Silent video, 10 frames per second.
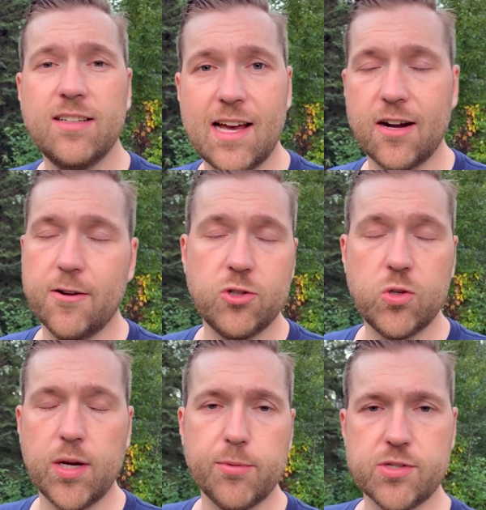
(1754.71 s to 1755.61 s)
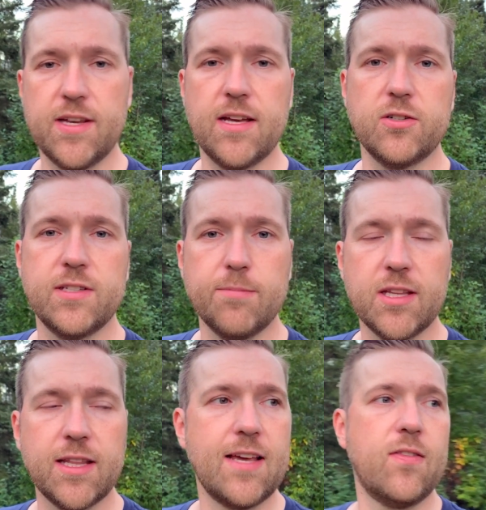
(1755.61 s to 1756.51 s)
I don't know, 20% or
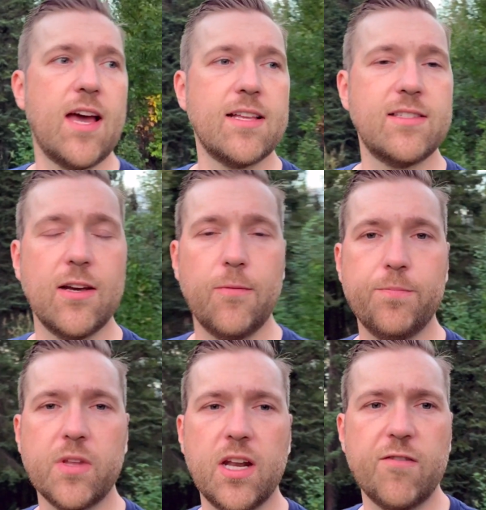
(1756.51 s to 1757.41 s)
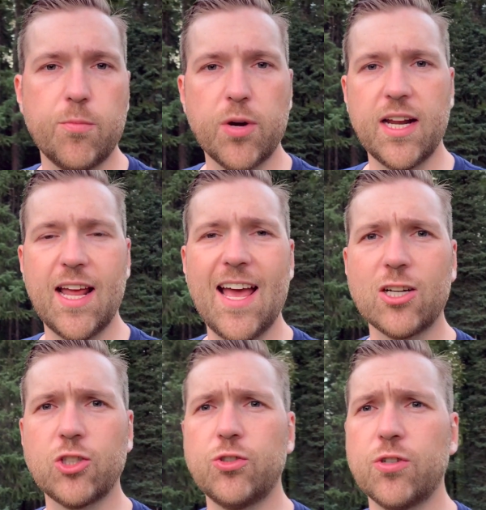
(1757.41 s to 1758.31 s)
something like that. So I'm gonna have to bring an
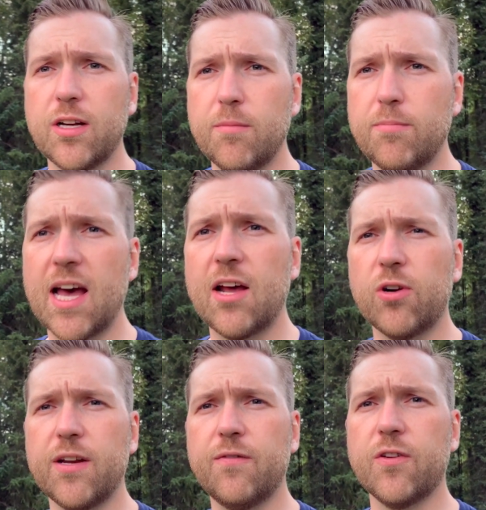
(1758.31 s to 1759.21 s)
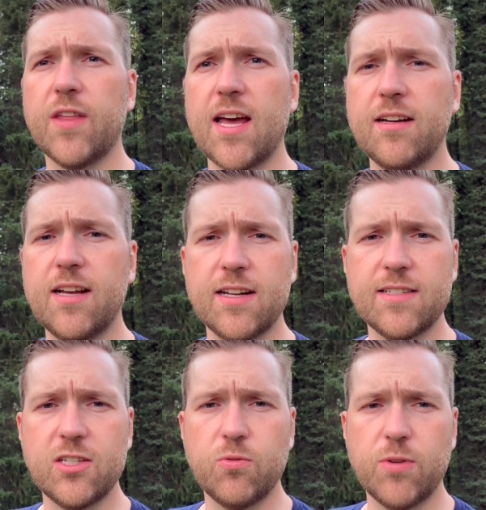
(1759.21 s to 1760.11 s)
extra battery for that kind of
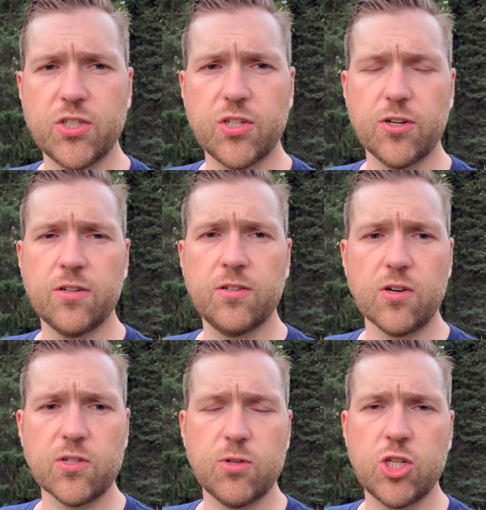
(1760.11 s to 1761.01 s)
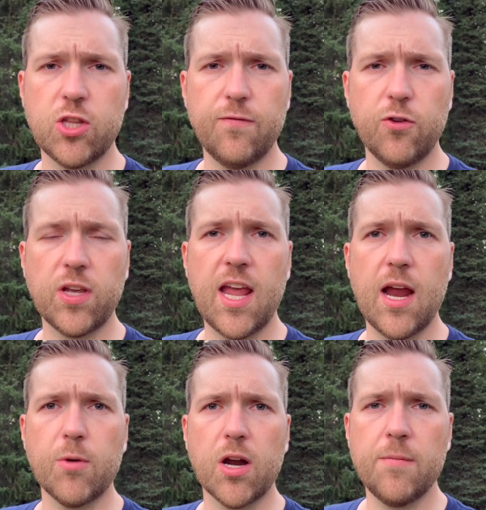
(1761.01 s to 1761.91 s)
situation, or switch to the full
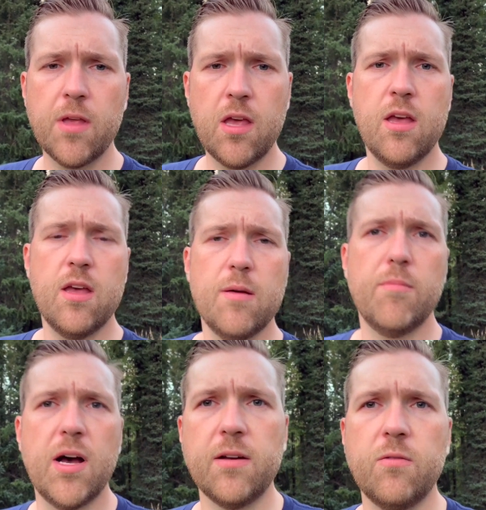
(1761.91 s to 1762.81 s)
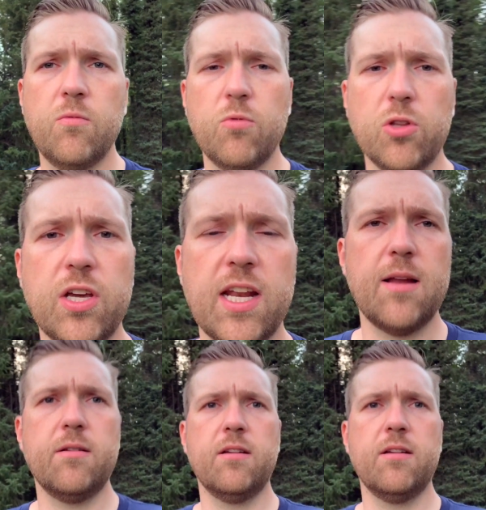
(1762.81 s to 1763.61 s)
camera. But we're looking at